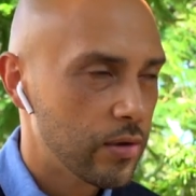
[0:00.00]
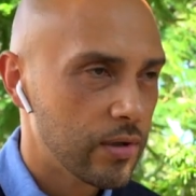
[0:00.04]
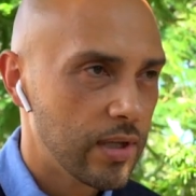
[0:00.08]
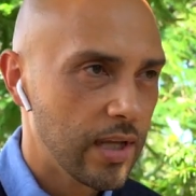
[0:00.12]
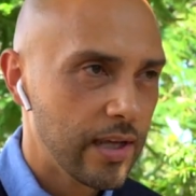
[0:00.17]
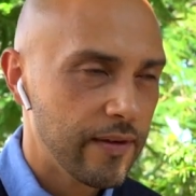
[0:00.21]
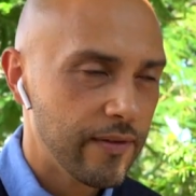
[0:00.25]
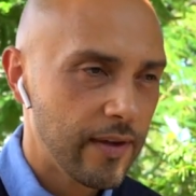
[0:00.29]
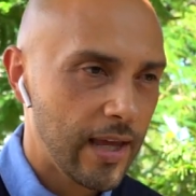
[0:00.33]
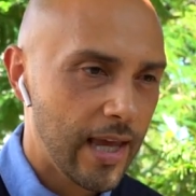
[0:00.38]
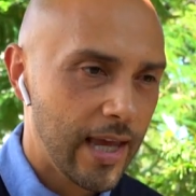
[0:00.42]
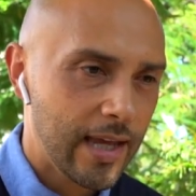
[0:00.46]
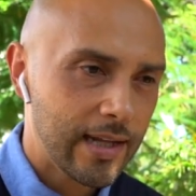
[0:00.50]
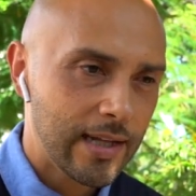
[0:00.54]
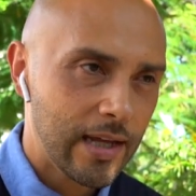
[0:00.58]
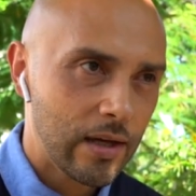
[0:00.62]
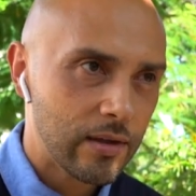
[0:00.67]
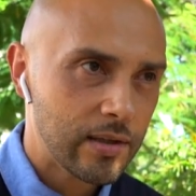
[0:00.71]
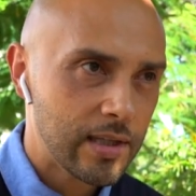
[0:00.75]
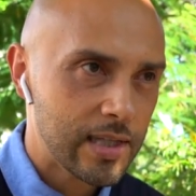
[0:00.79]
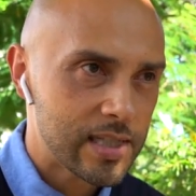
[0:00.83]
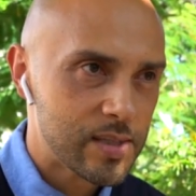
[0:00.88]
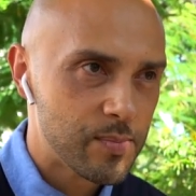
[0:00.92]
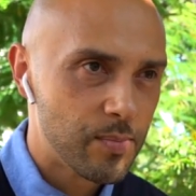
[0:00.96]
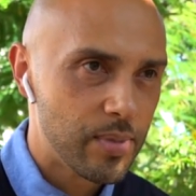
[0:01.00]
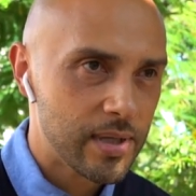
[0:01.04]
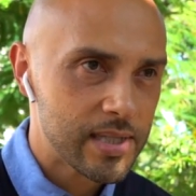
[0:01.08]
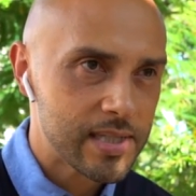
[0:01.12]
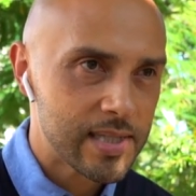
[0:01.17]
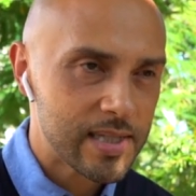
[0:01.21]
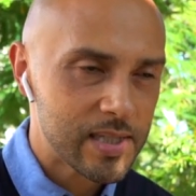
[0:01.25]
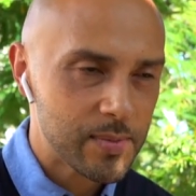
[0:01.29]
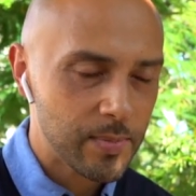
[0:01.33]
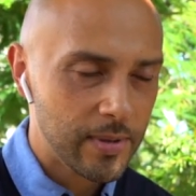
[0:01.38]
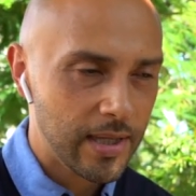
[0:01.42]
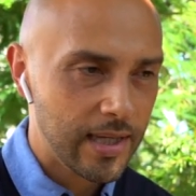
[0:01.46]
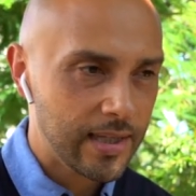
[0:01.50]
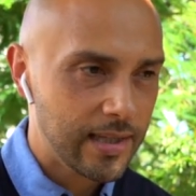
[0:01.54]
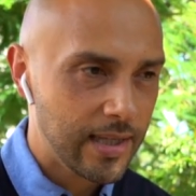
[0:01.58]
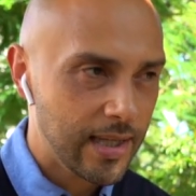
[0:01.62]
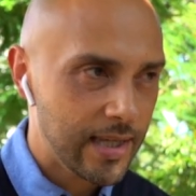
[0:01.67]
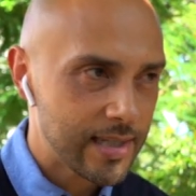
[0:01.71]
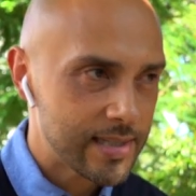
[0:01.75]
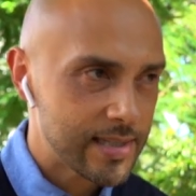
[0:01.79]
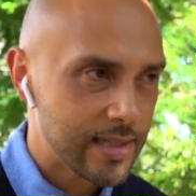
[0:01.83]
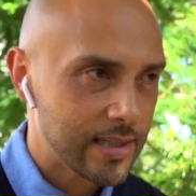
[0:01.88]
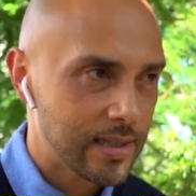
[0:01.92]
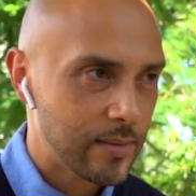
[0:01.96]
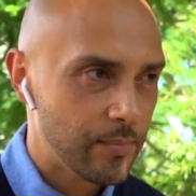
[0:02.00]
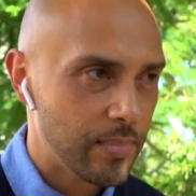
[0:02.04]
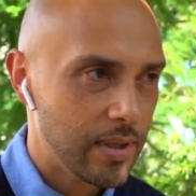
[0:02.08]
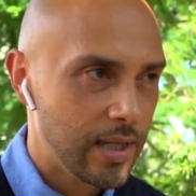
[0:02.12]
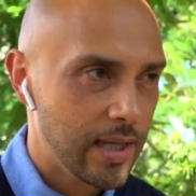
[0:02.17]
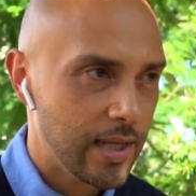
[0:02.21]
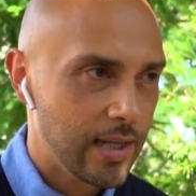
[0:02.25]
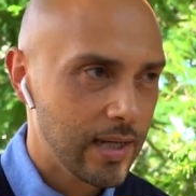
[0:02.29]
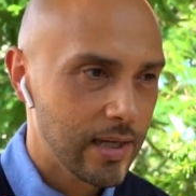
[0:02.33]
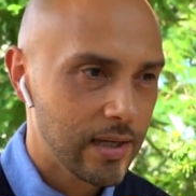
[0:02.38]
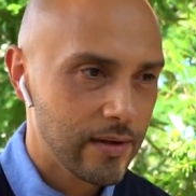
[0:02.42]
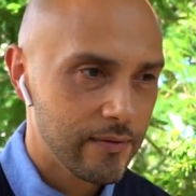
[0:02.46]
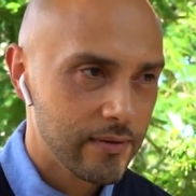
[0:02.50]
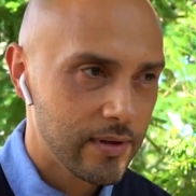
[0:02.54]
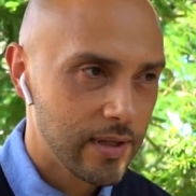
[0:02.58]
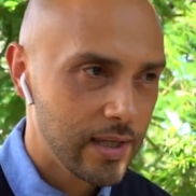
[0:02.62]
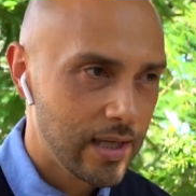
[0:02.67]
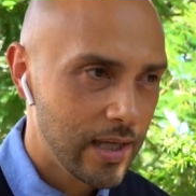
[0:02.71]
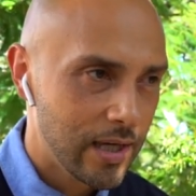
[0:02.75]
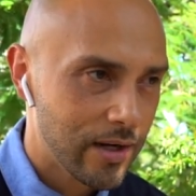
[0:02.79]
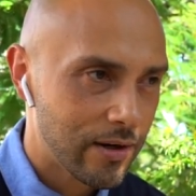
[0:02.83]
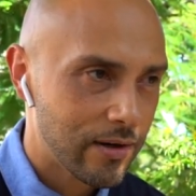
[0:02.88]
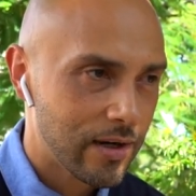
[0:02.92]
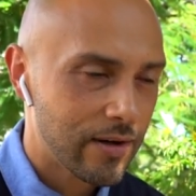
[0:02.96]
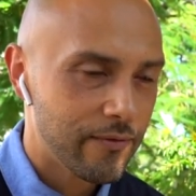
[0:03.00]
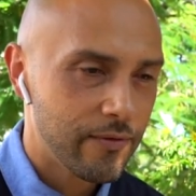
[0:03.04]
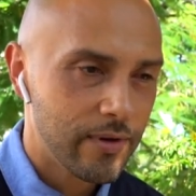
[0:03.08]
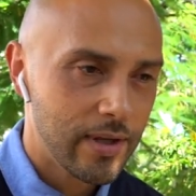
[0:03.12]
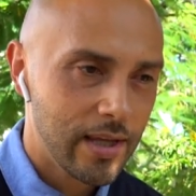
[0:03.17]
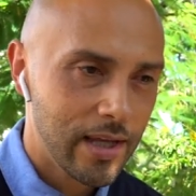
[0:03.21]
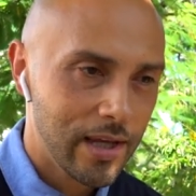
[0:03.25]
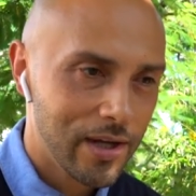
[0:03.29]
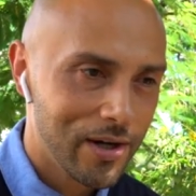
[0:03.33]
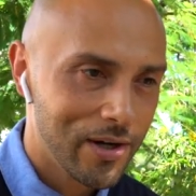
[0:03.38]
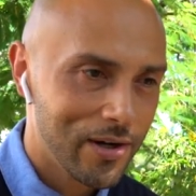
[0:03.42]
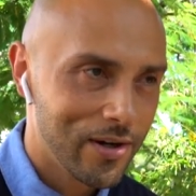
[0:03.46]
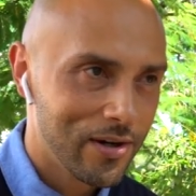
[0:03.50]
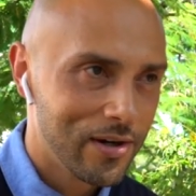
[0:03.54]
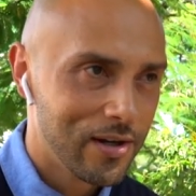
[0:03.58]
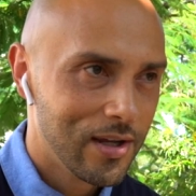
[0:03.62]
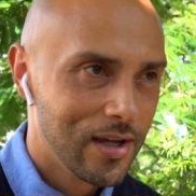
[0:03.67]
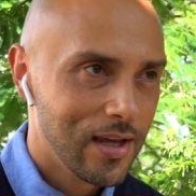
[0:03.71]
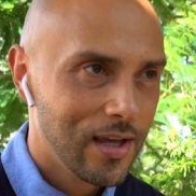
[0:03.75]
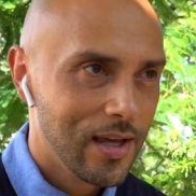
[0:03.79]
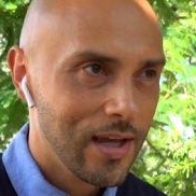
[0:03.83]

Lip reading: they hand out these business plan things at the beginning of the year, every year,